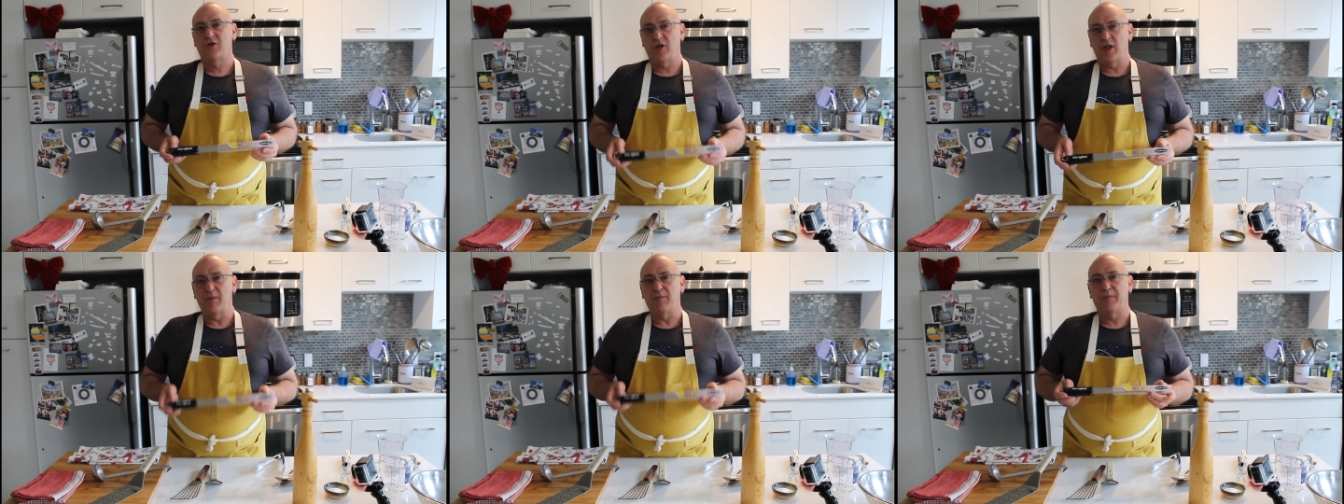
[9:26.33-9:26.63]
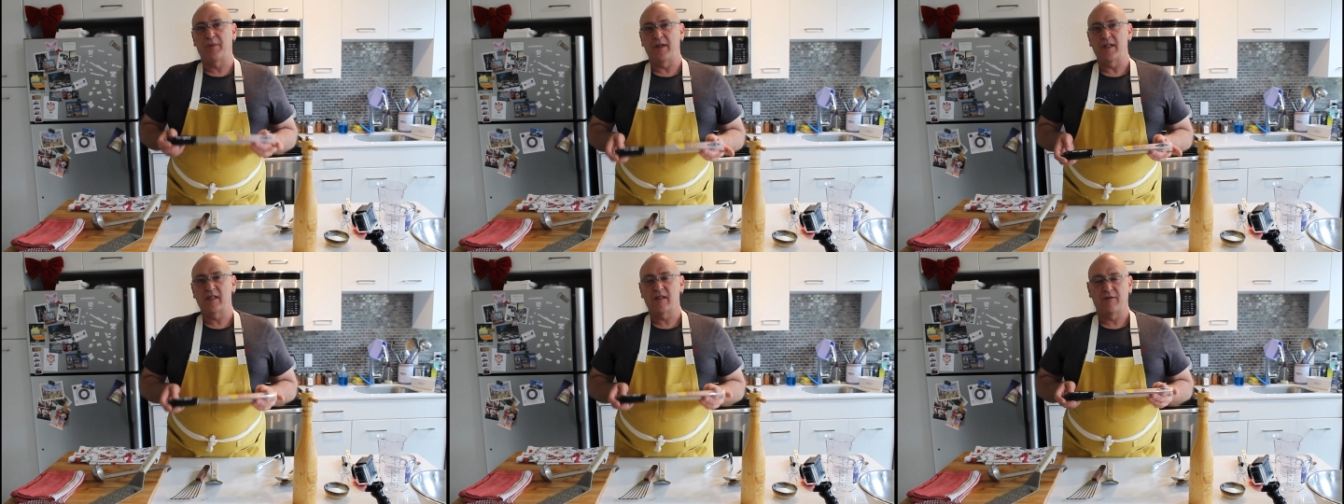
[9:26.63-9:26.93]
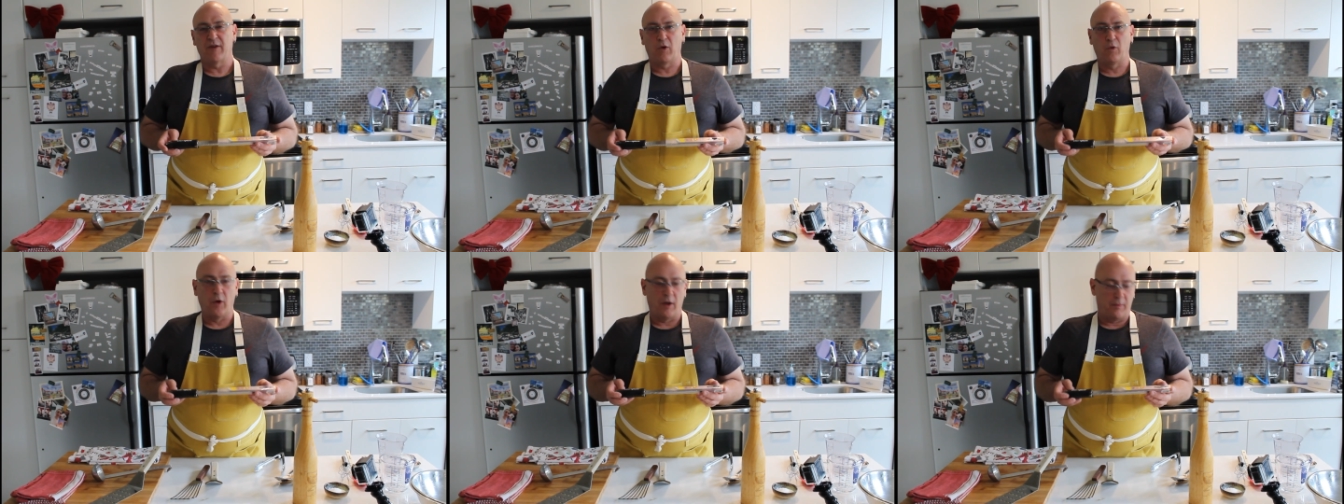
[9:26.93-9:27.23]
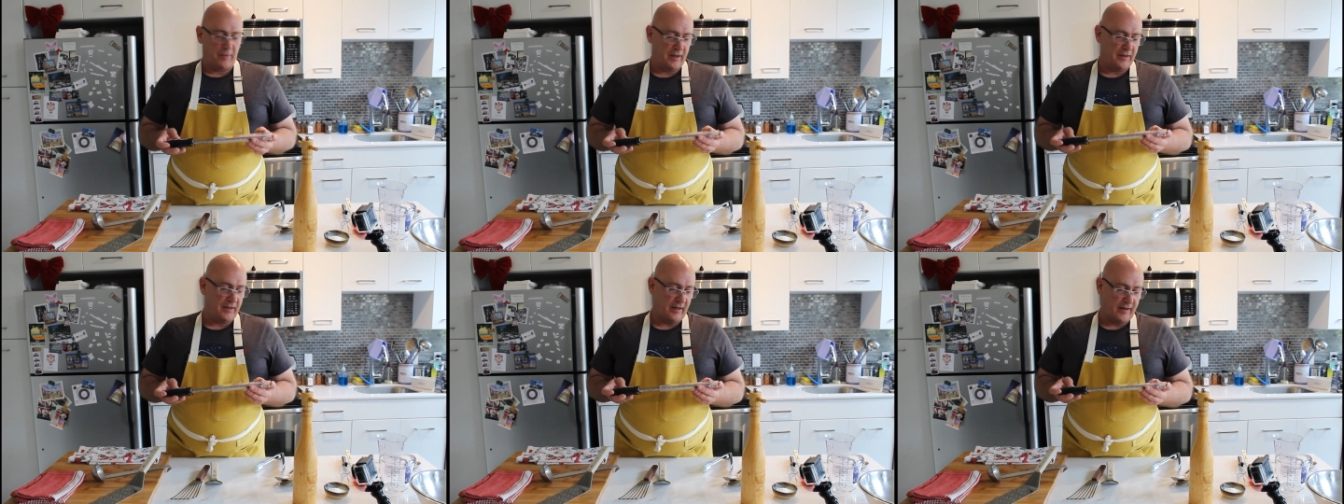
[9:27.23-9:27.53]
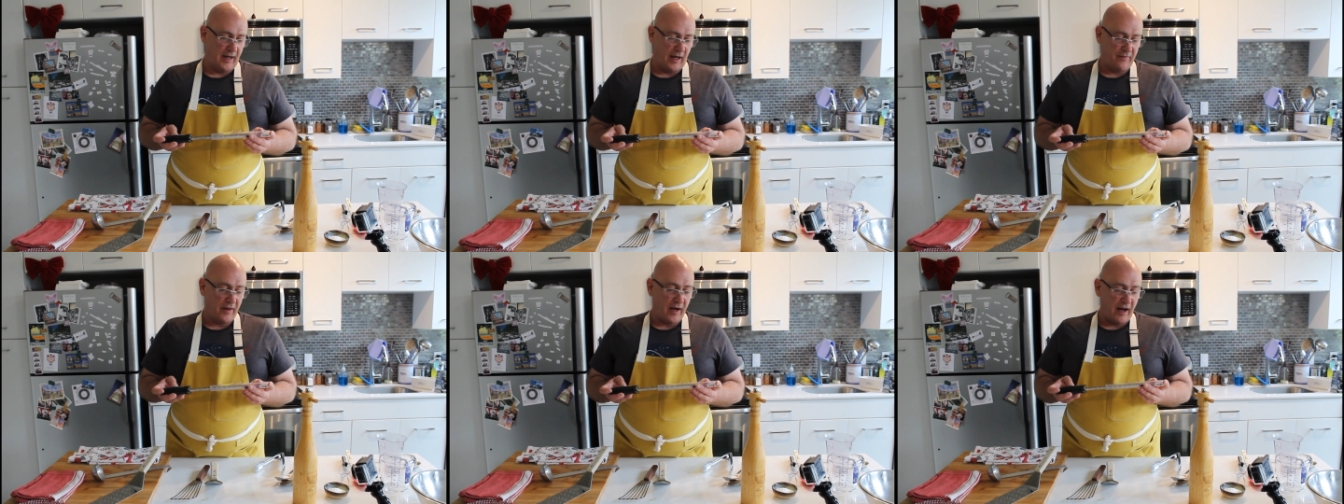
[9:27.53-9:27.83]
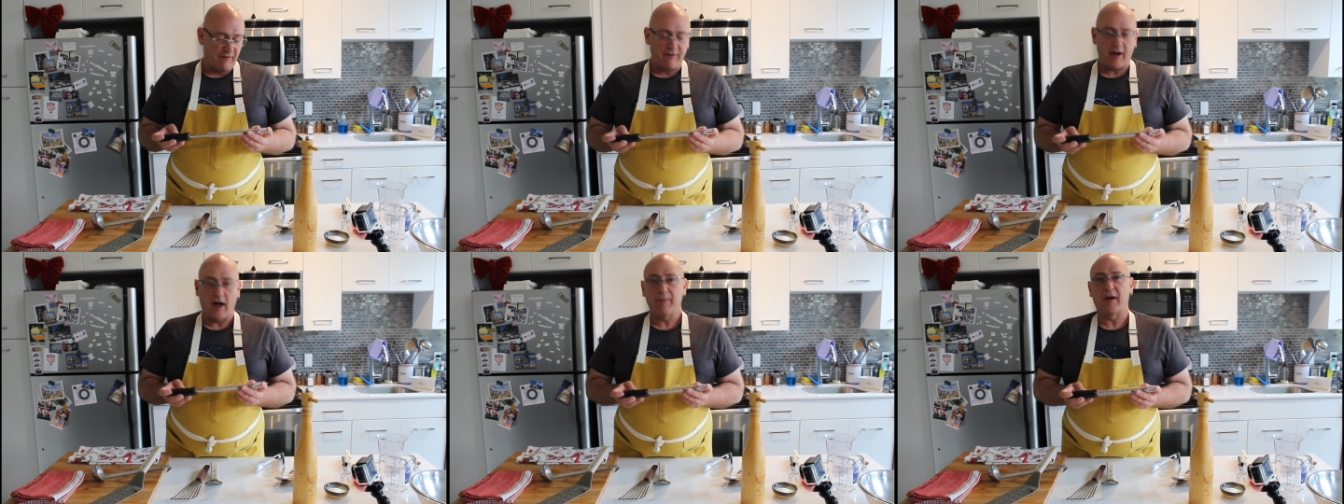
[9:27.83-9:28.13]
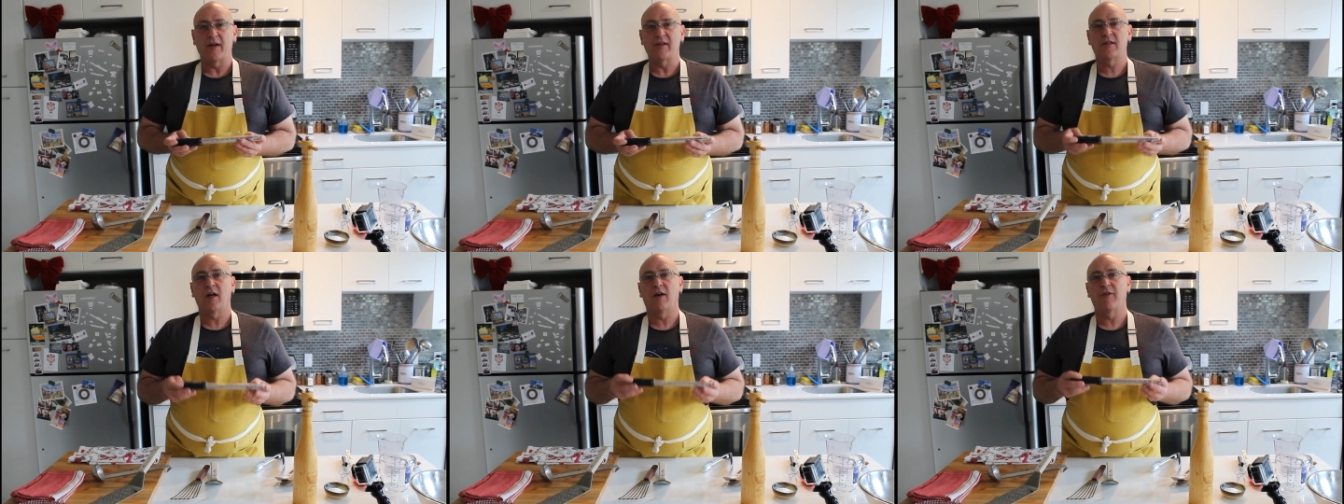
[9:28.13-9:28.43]
cheap piece of equipment, again, that I find
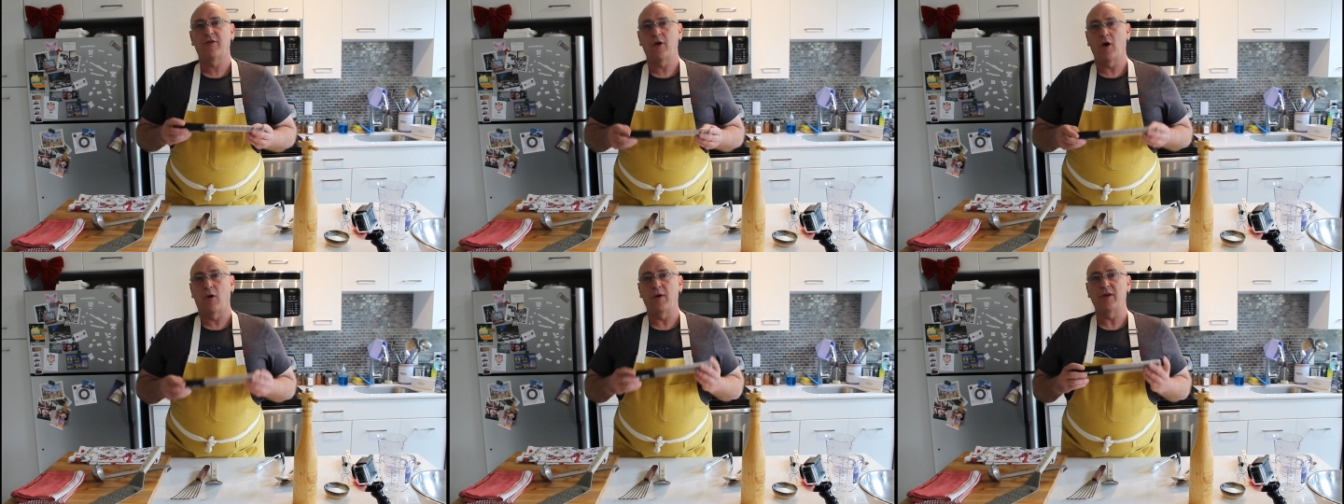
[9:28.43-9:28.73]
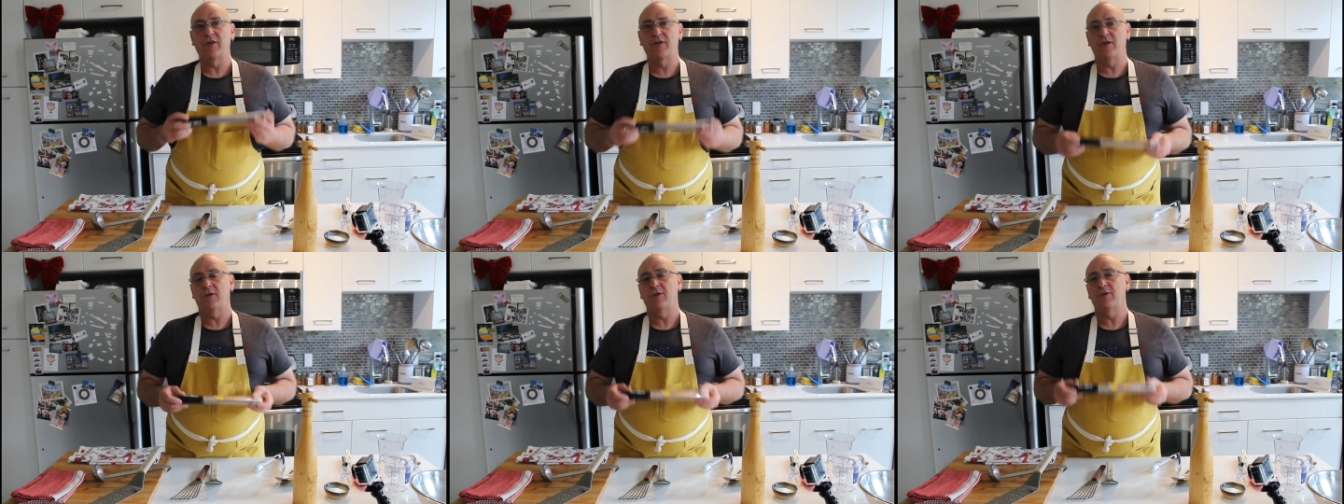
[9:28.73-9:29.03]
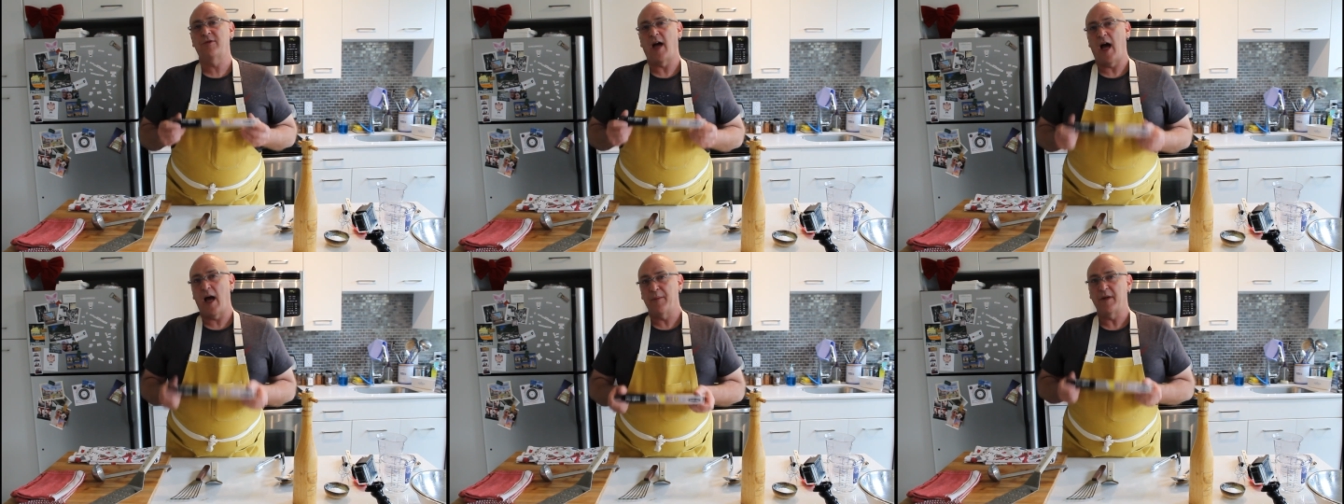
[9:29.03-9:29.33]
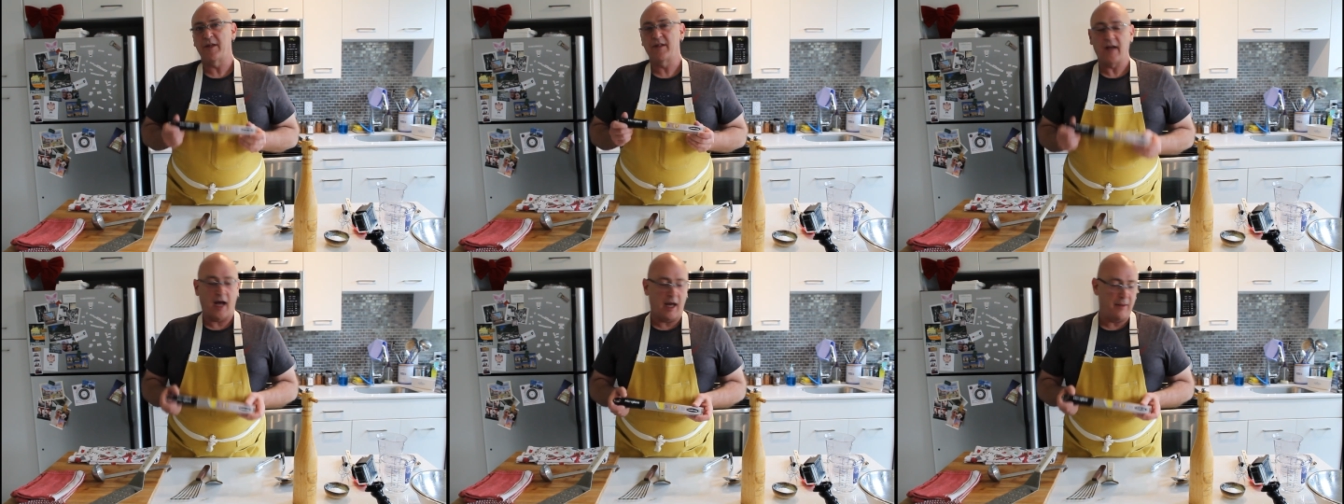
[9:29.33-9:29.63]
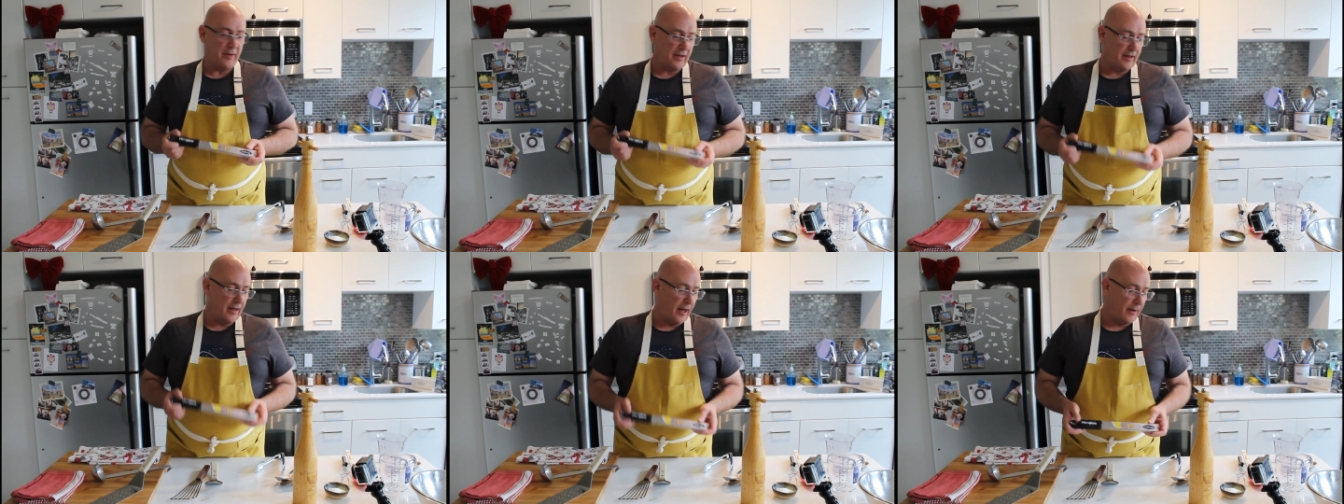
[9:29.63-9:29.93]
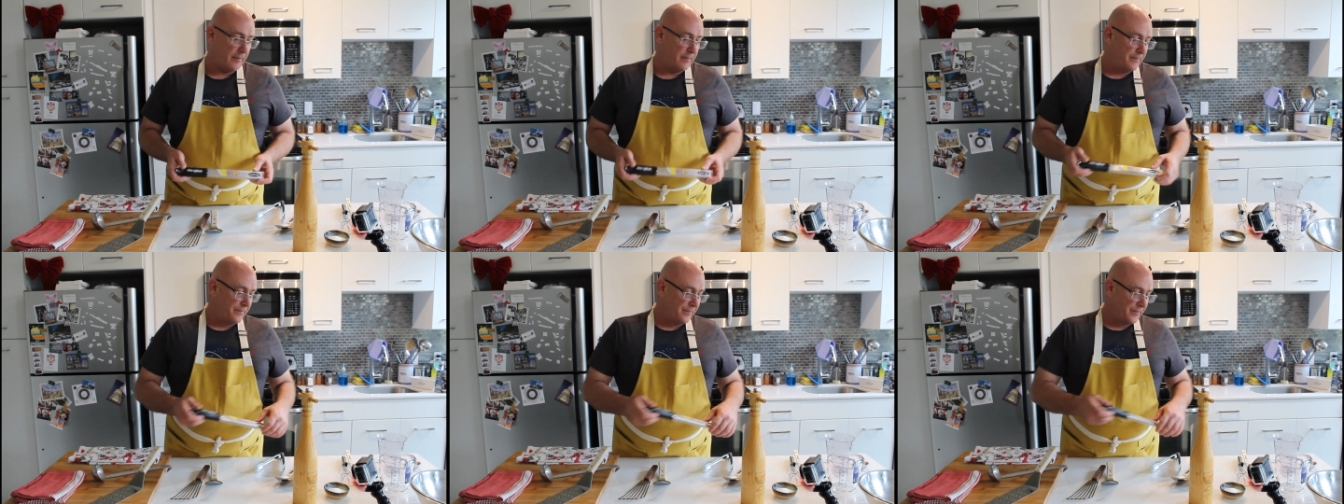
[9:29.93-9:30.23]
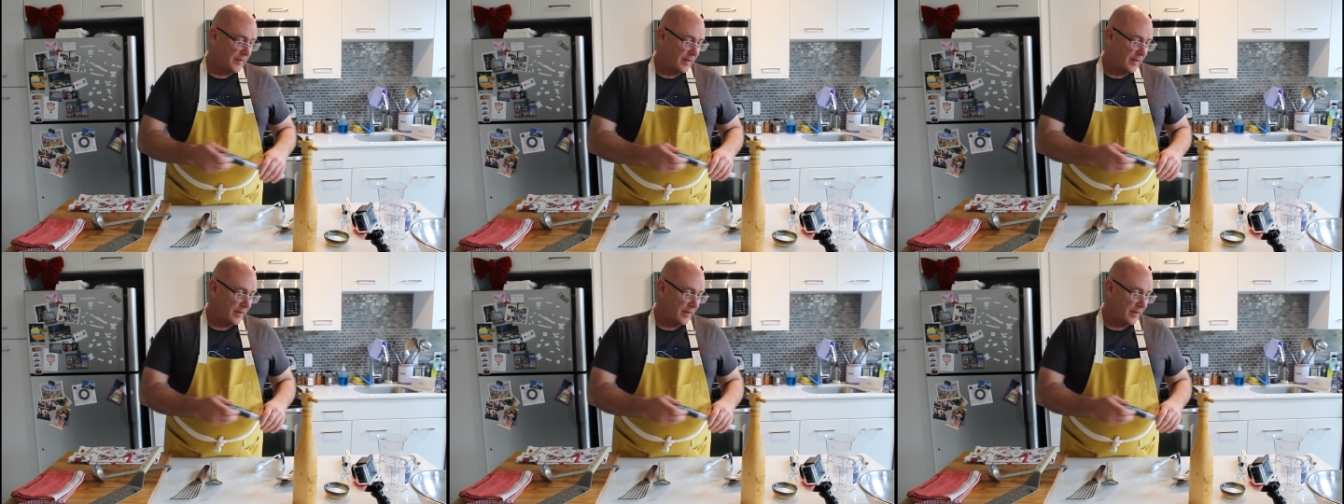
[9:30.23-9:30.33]
myself going to time and time again.